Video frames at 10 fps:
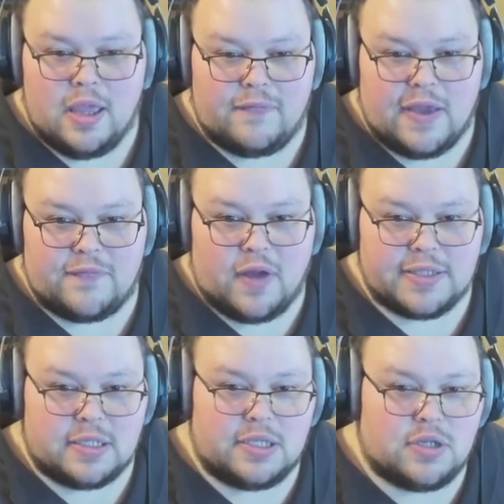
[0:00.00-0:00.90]
If you have
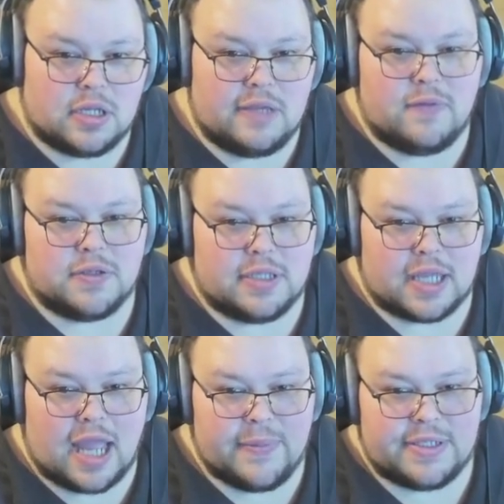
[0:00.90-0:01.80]
thoughts on this, you can leave those in the
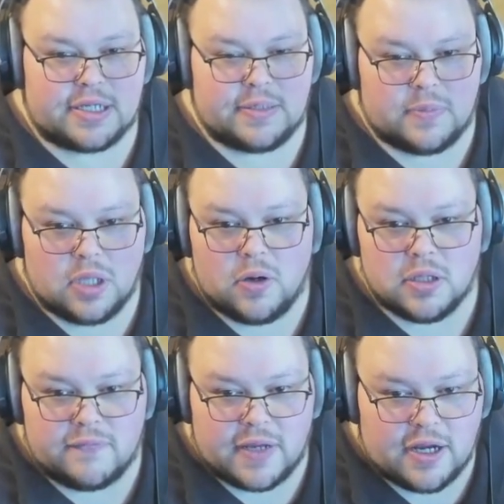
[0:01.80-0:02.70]
comment section below. I'd
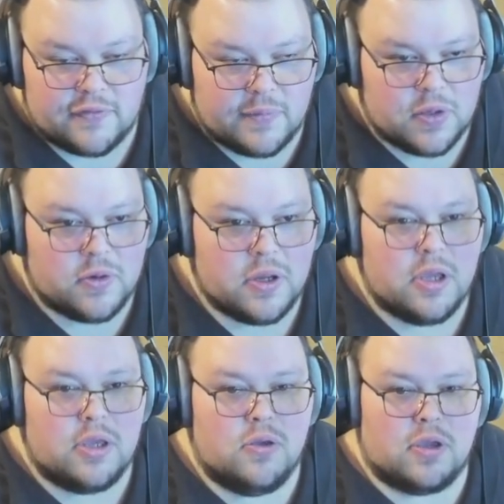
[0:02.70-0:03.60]
love to hear from you.
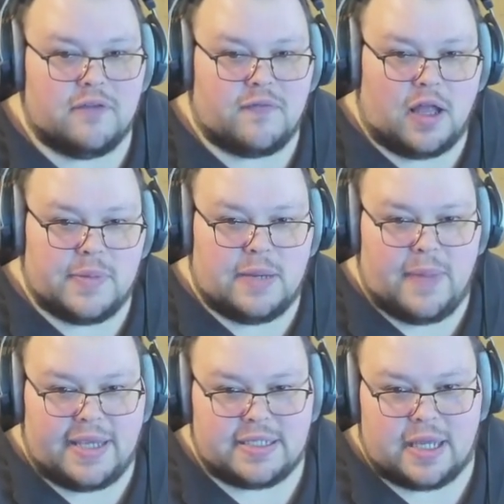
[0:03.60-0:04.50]
You can follow me on
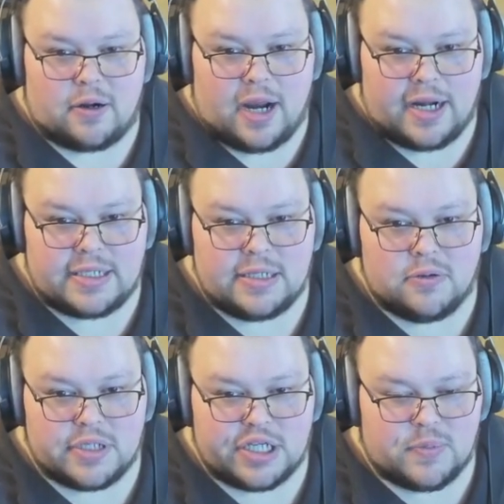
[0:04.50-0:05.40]
Mastodon or Odysee.
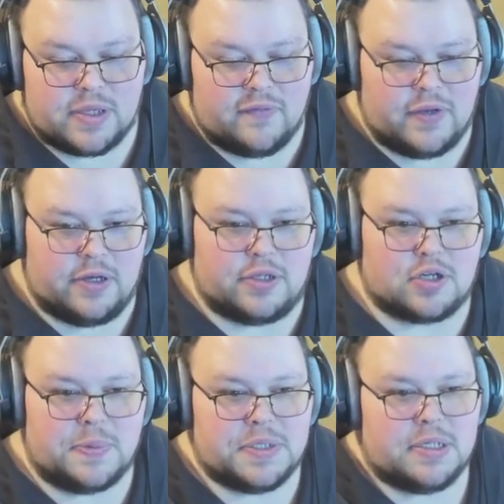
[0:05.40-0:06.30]
Those links will be in the video
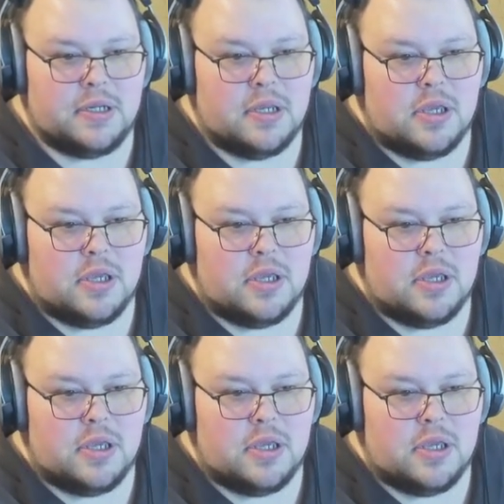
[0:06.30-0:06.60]
description.